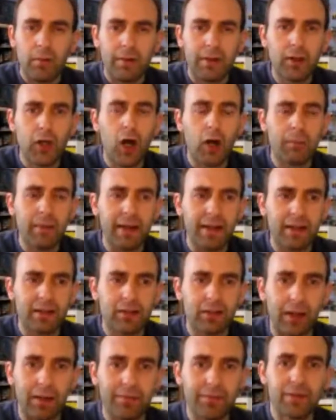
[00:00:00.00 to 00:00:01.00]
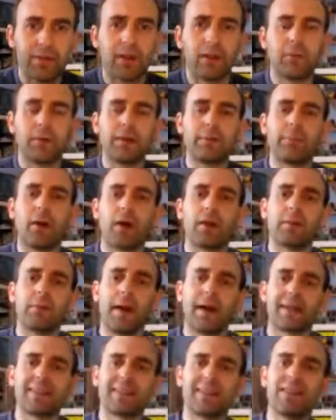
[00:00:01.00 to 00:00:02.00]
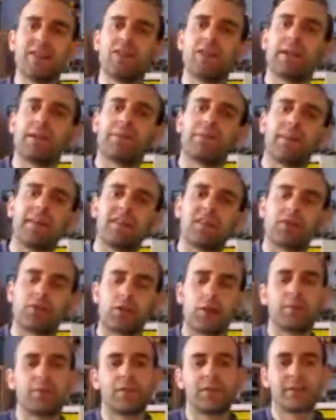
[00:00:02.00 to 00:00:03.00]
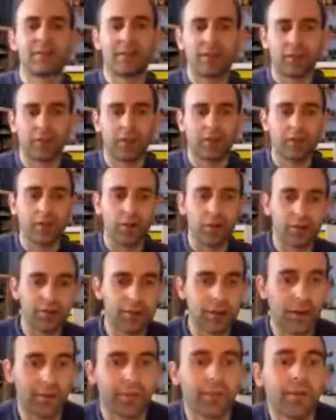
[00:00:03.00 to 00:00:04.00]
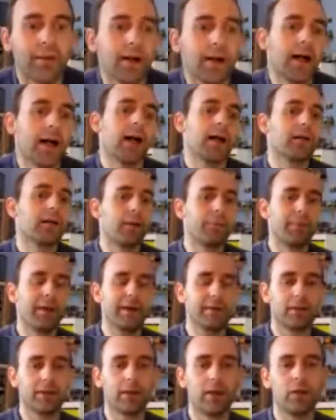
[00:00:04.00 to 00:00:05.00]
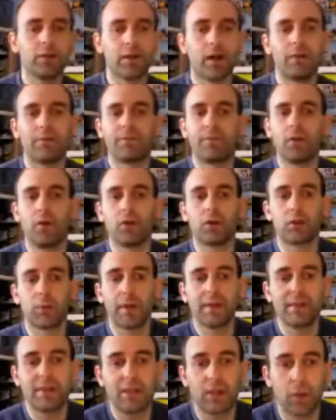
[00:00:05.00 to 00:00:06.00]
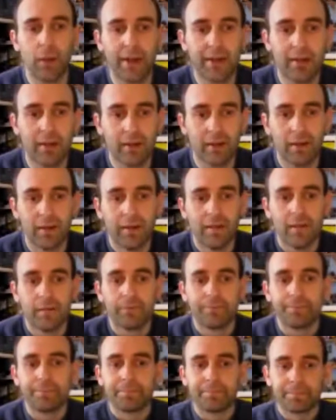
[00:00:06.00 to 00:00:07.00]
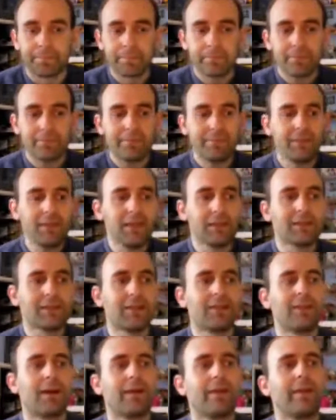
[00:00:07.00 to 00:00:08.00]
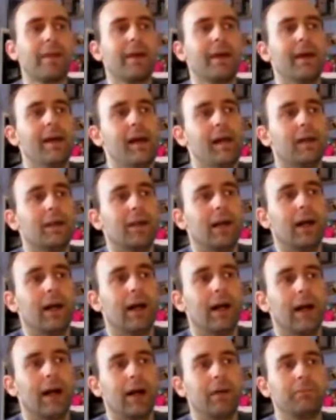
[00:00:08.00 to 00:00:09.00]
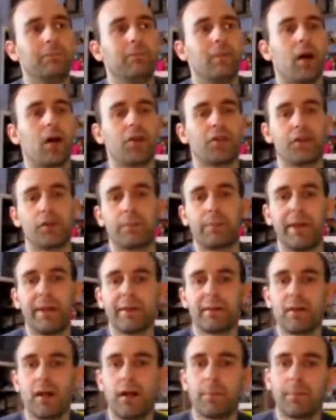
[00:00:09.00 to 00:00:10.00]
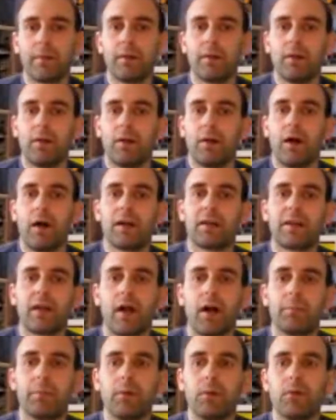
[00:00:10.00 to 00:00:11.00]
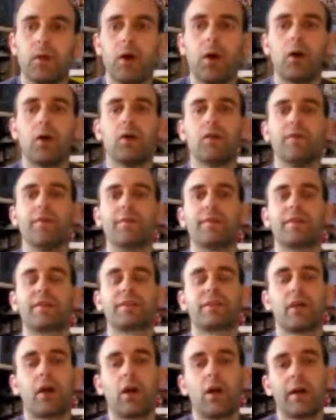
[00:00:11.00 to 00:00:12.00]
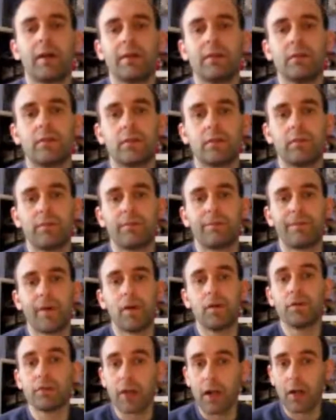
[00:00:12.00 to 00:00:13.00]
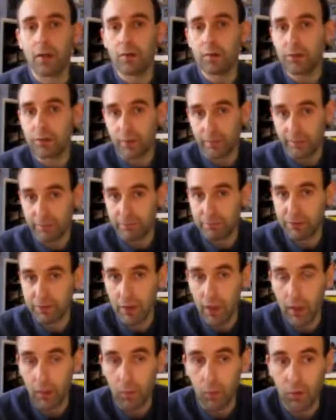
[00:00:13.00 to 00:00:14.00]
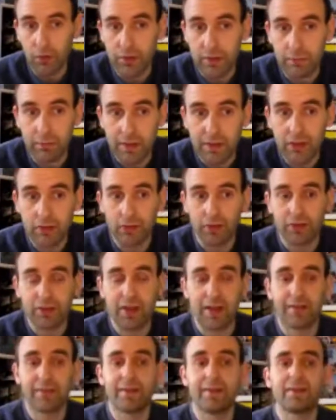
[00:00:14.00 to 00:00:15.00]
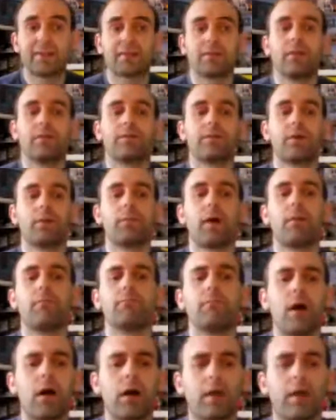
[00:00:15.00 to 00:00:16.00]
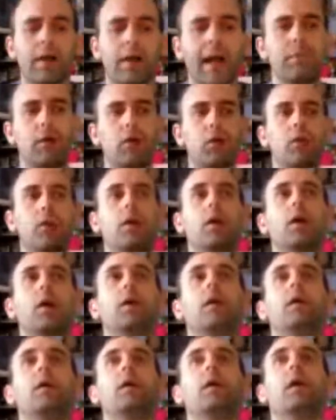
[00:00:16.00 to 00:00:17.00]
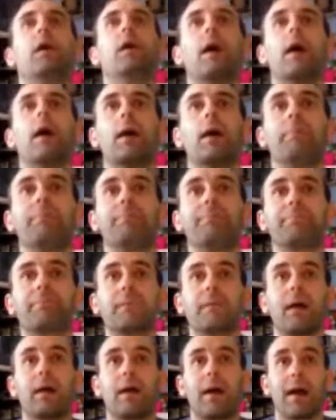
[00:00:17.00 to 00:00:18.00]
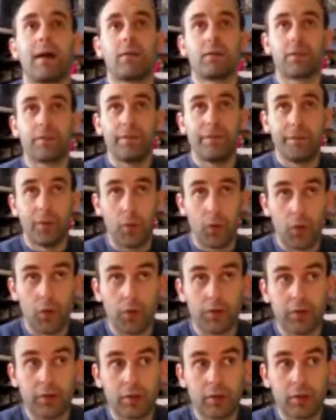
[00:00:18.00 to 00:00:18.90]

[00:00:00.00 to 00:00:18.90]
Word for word: comic stuff. You know, when you buy the magazines, you get the free subscriptions, that sort of stuff. I, I picked a load up for 20 quid, sort of on there. Um, I also picked up a couple of signed photos from Star Wars, the original series, from um, Mark Hamill, um, Harrison Ford,